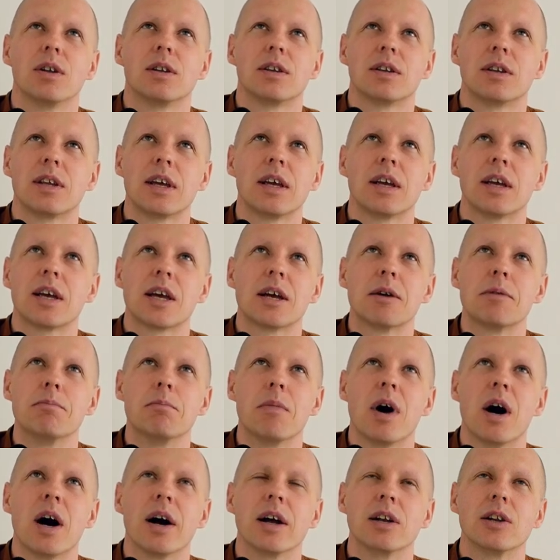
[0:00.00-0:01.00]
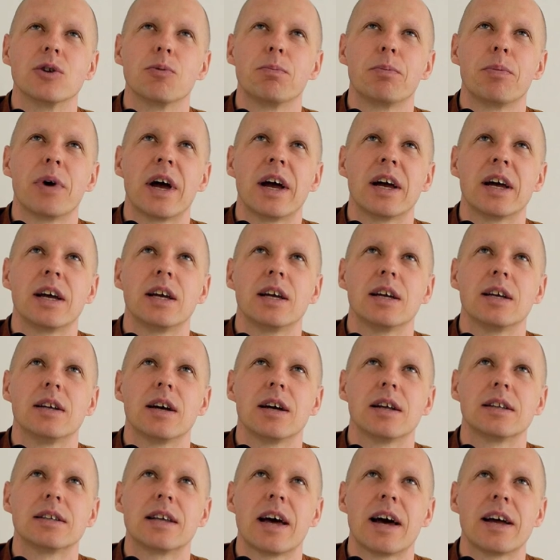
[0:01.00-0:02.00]
thinking mind. You pay
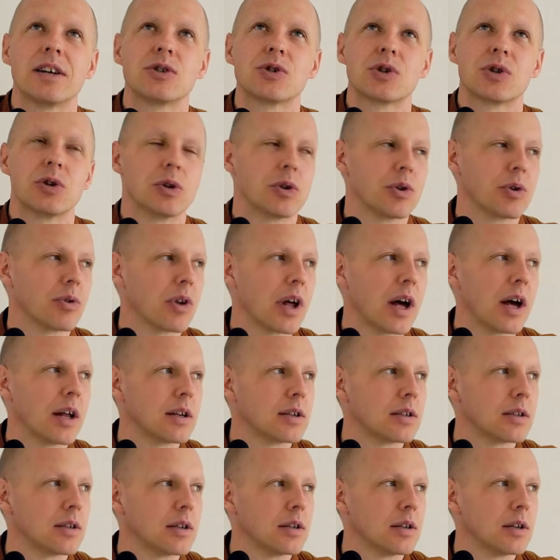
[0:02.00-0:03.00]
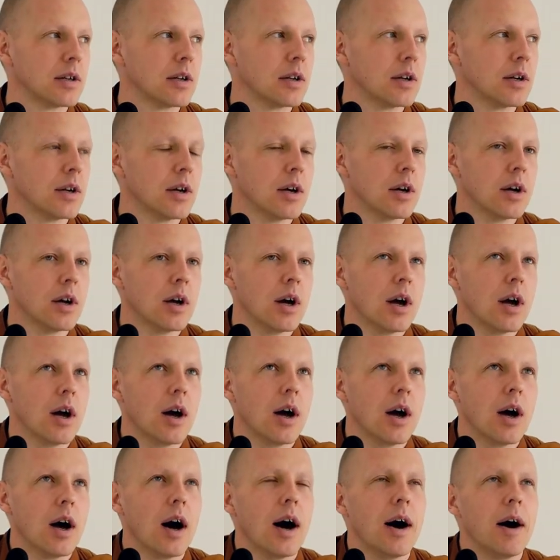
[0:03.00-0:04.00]
attention to that.
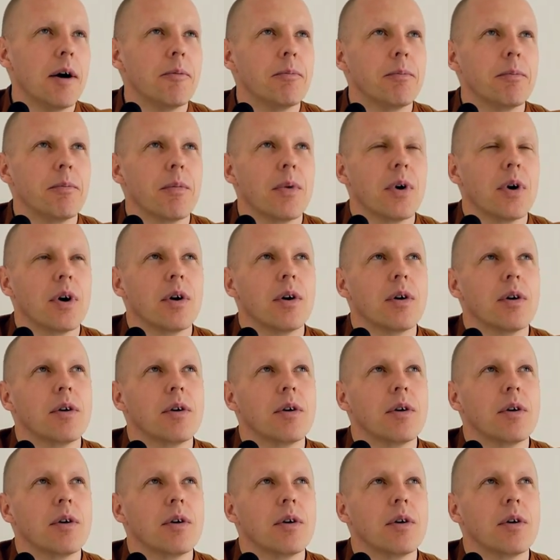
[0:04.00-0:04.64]
Um,